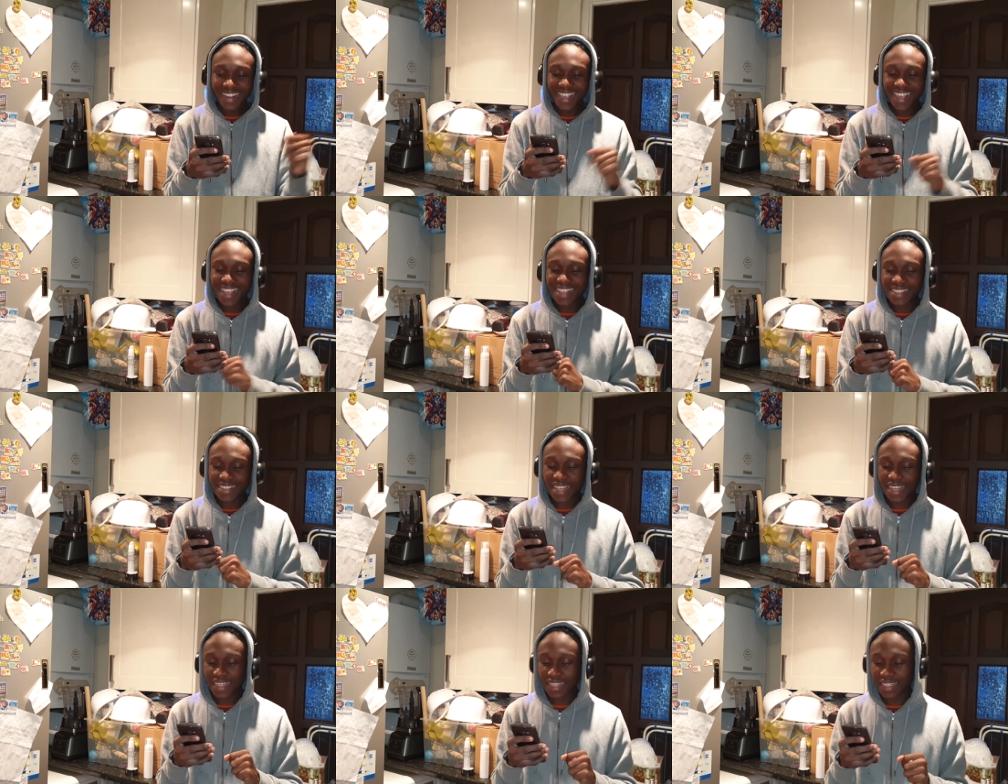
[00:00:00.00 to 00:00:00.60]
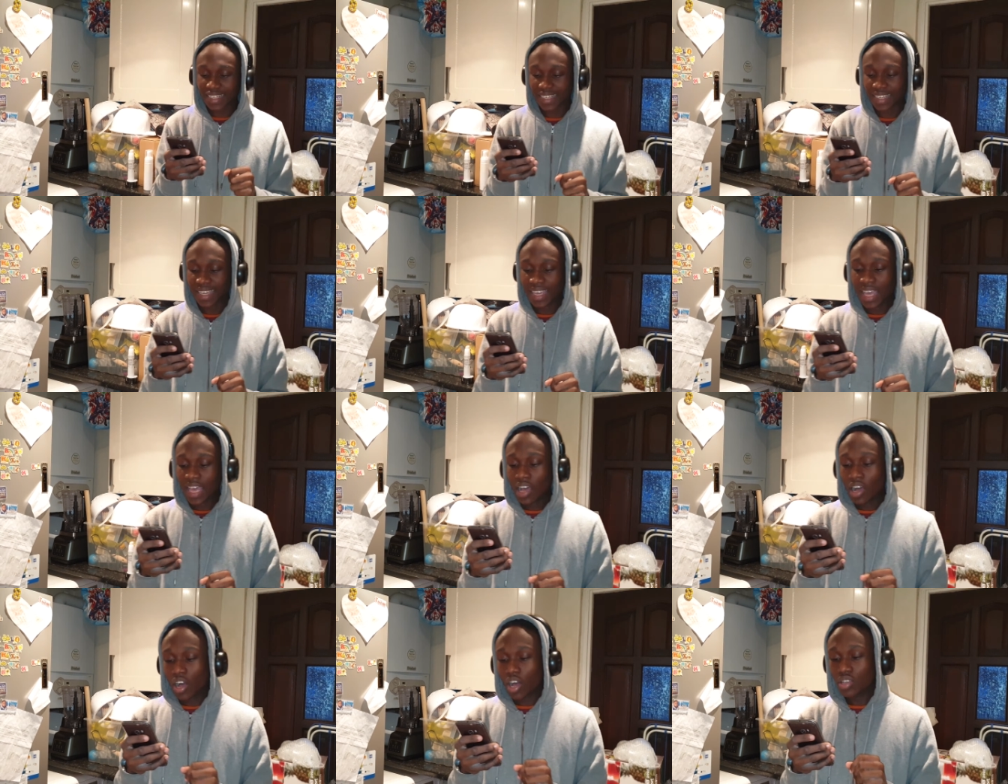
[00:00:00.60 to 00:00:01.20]
Exactly.
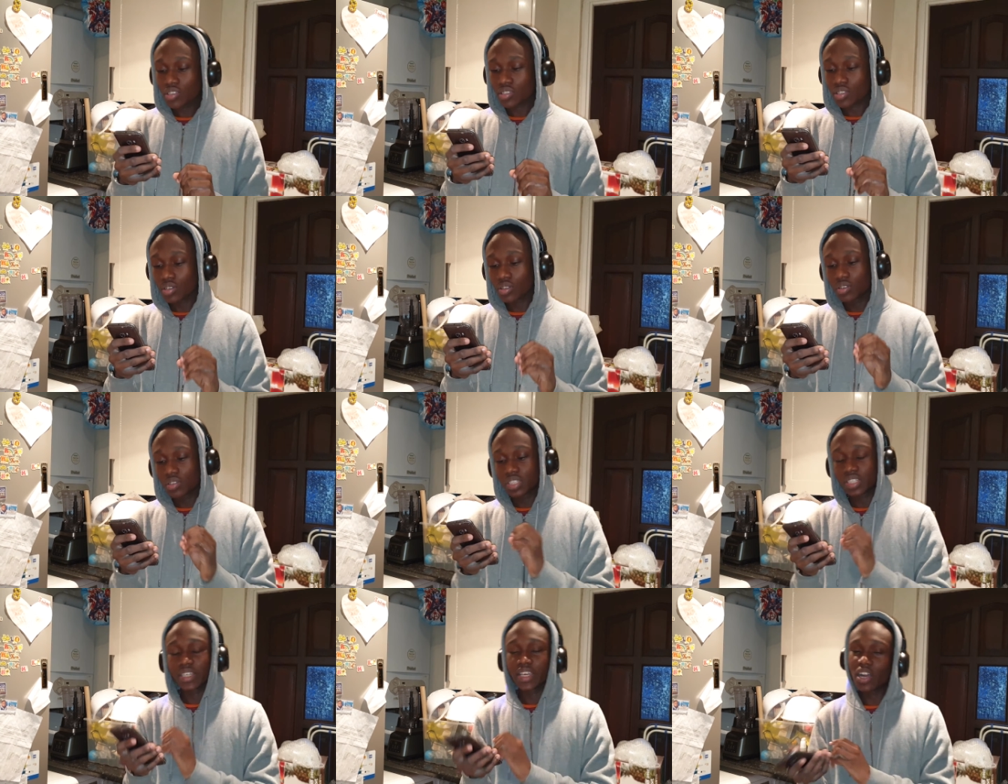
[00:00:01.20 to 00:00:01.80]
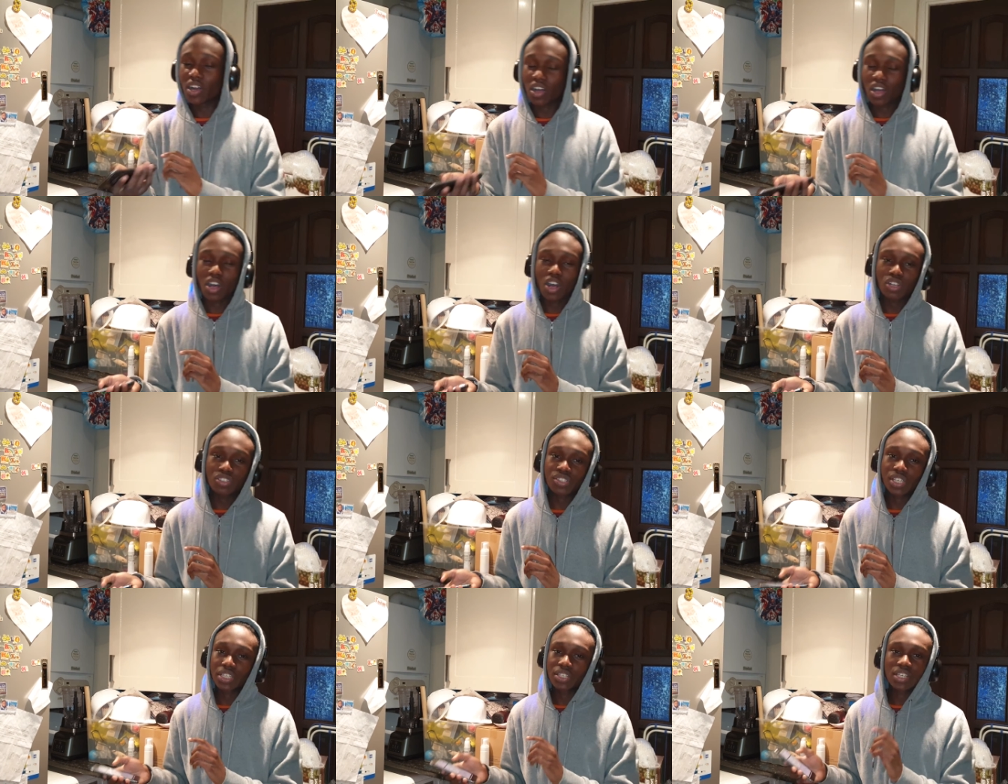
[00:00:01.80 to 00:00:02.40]
Also, the
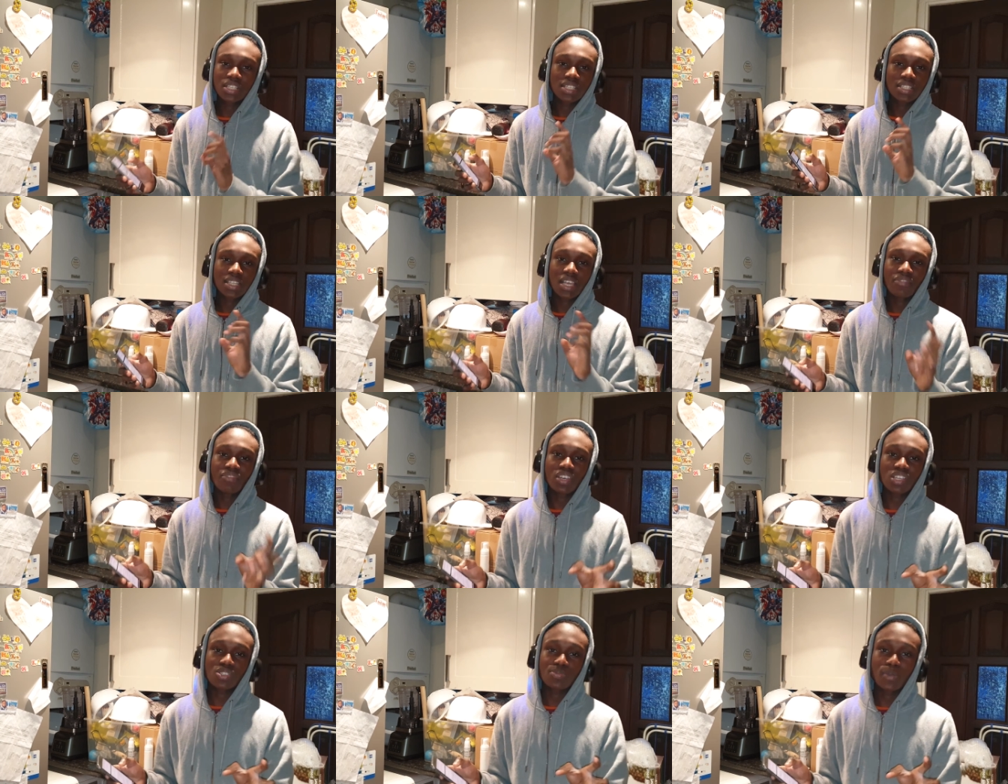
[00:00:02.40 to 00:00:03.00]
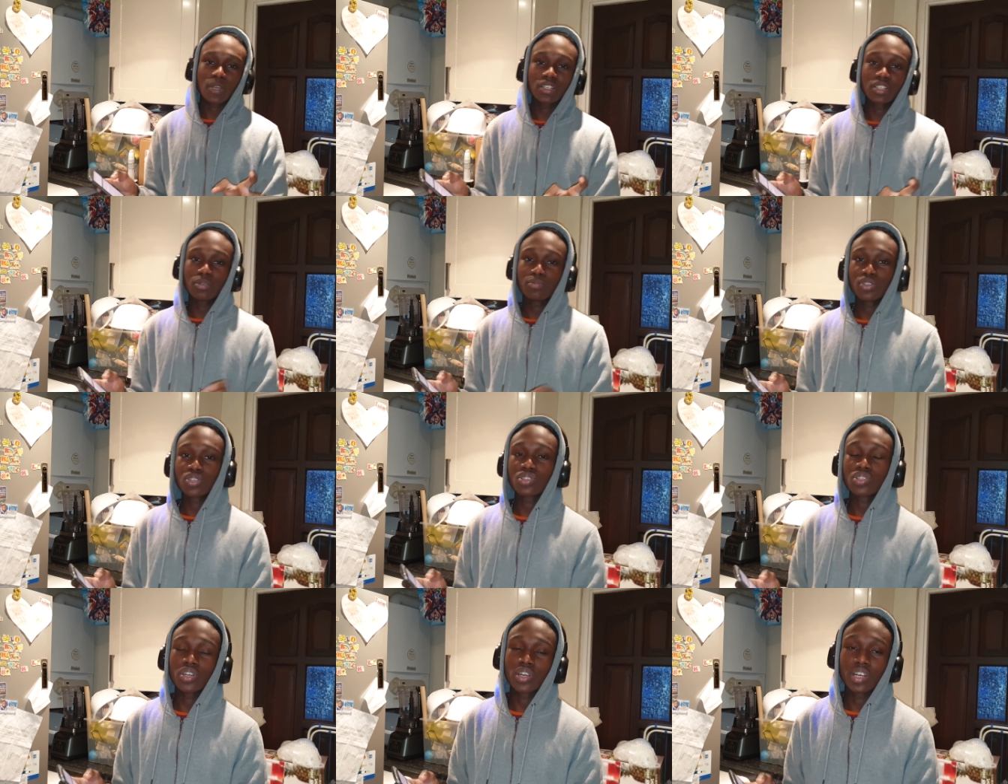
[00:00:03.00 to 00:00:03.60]
Ultra doesn't have expandable
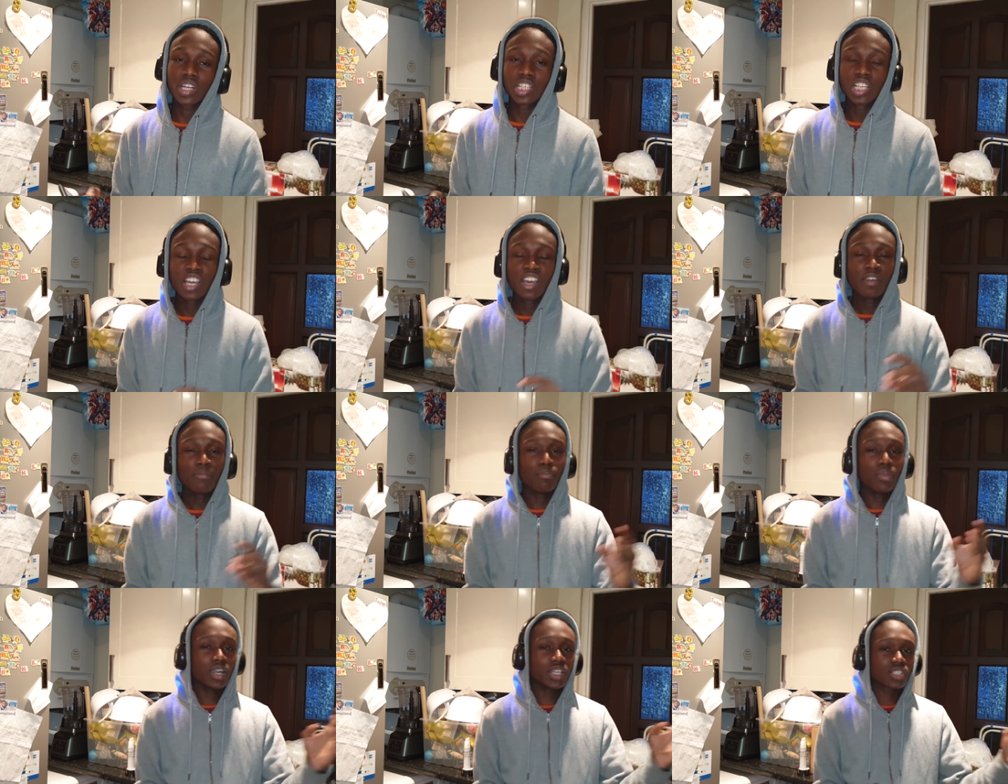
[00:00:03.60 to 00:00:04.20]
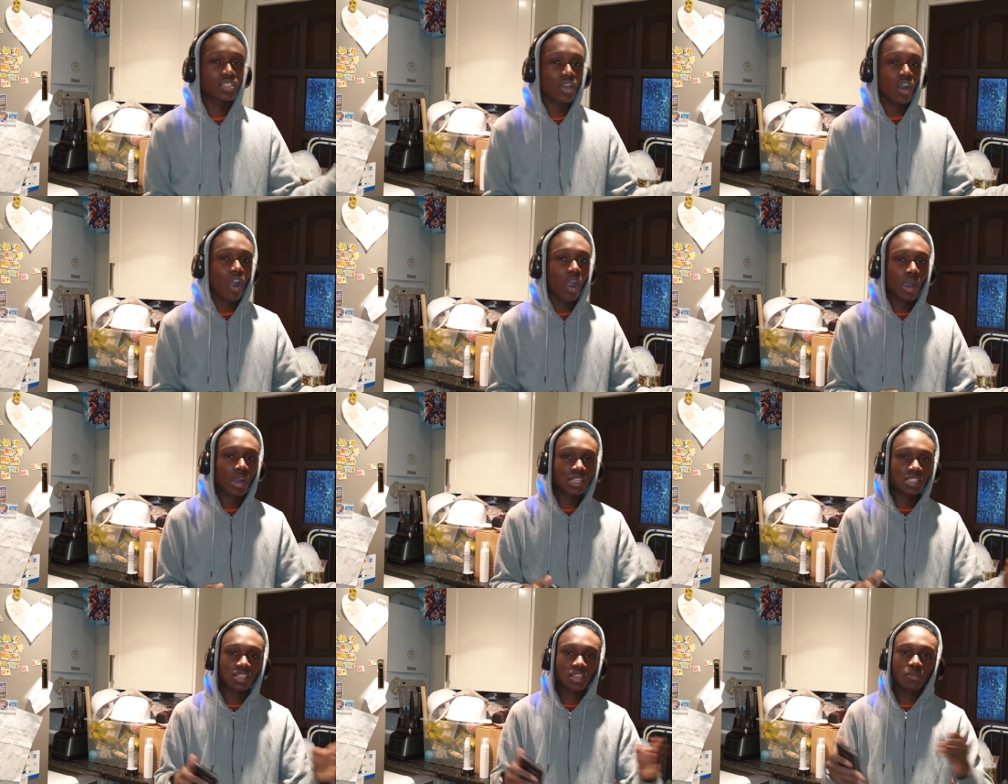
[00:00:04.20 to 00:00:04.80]
storage, but it
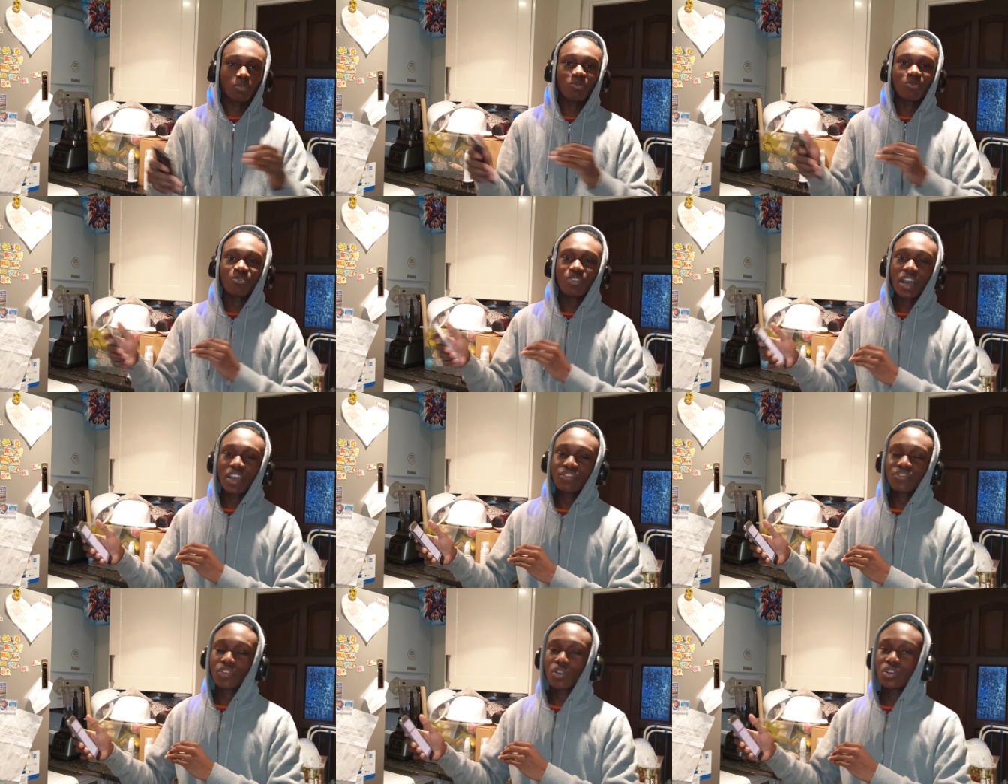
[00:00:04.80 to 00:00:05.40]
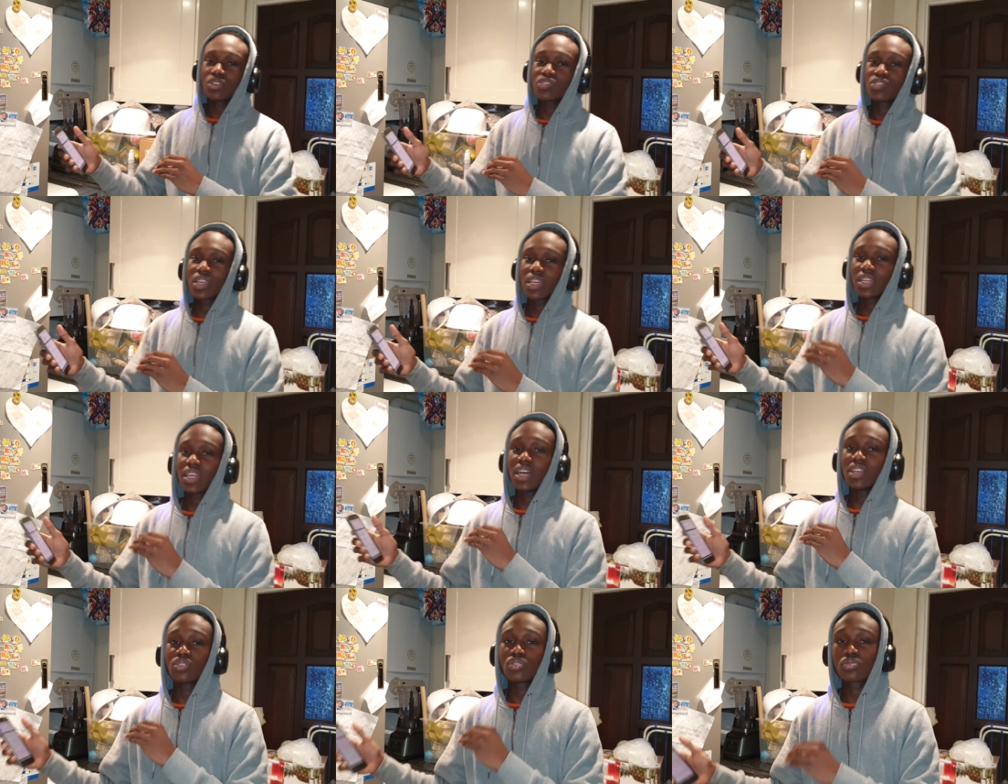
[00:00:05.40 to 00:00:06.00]
has
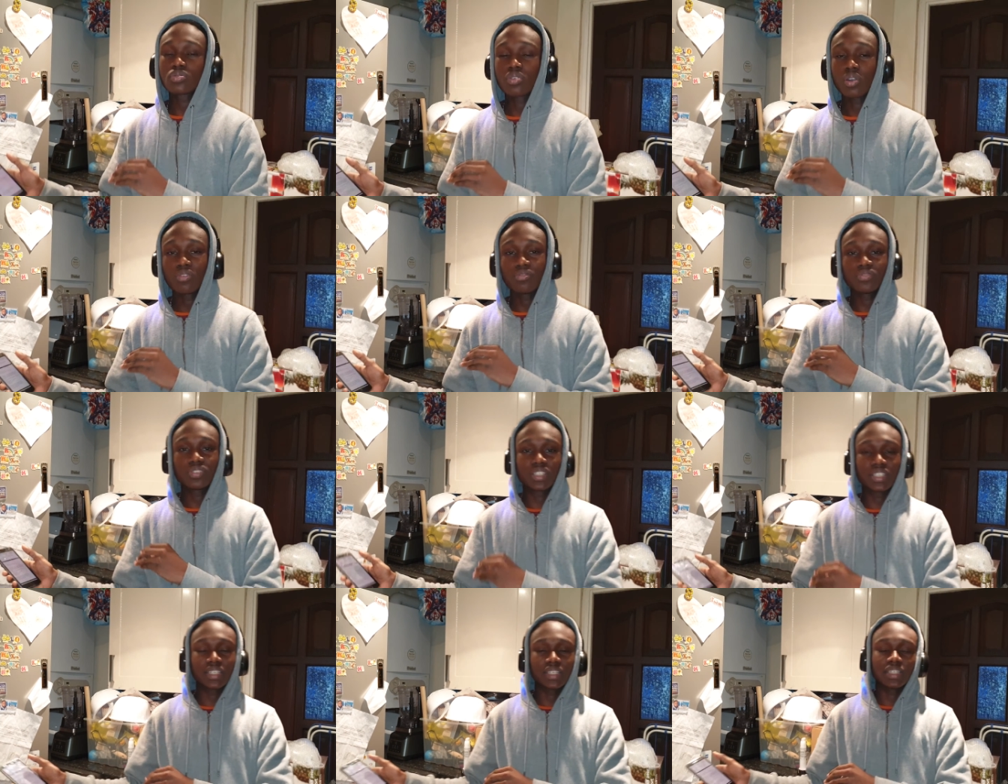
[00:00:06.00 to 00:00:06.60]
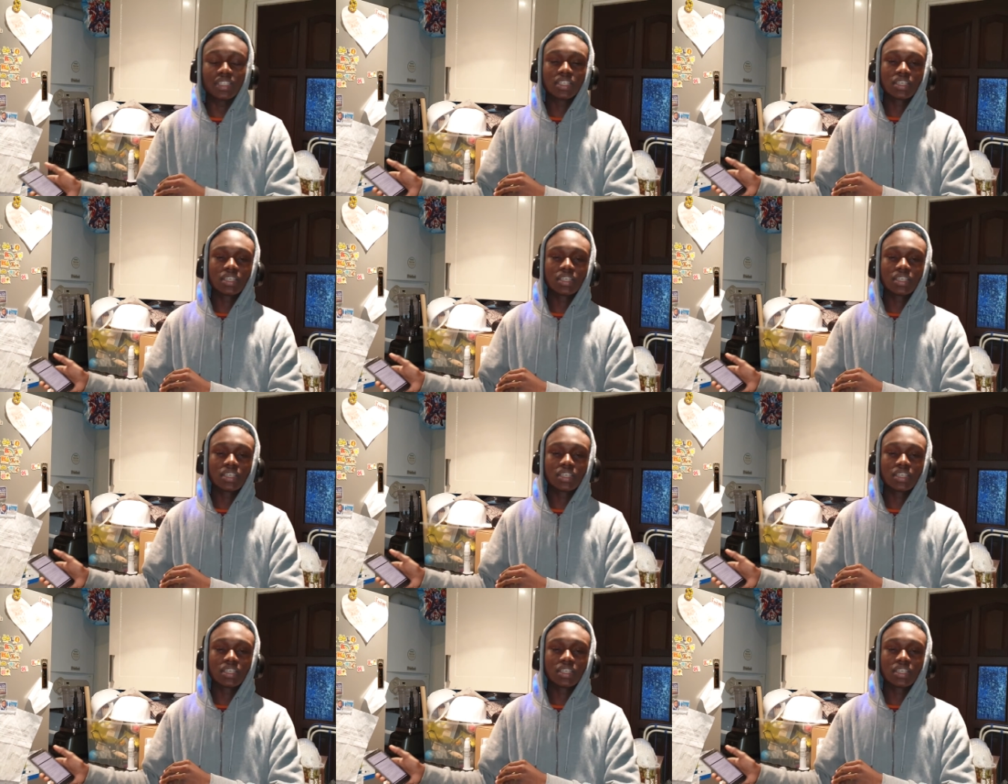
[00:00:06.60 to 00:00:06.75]
512 gig